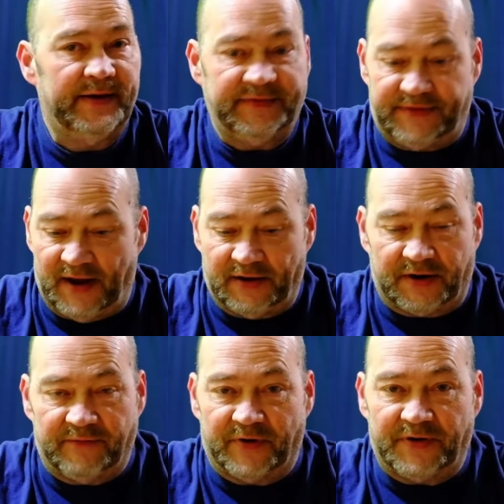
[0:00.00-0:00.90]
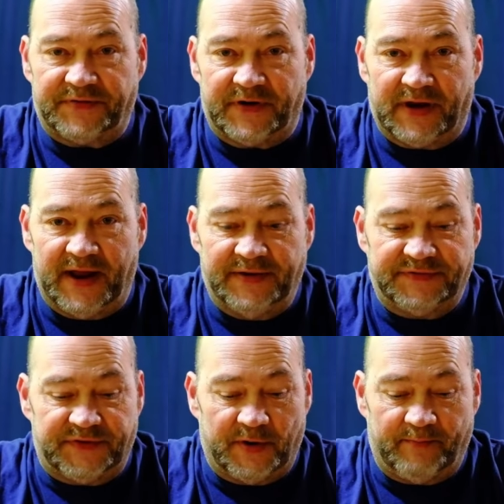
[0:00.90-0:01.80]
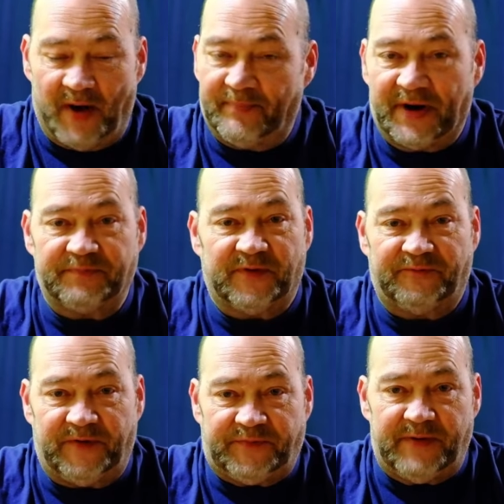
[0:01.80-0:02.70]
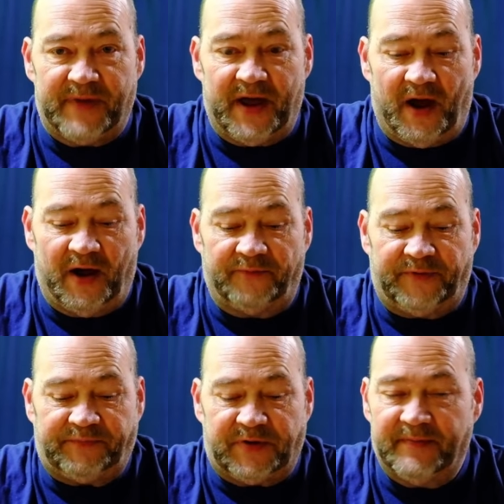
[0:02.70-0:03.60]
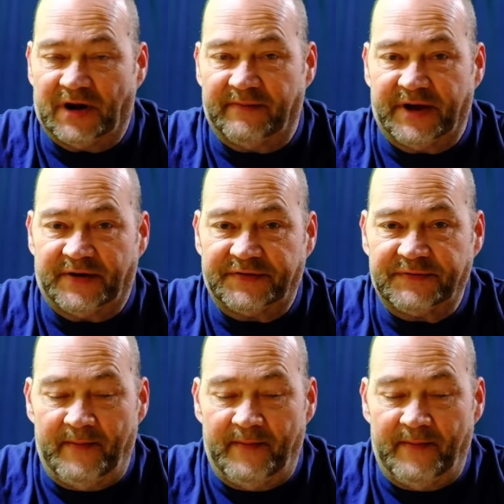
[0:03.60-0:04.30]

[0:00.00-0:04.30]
teleconversion lens that'll bump it up to 50 millimeters,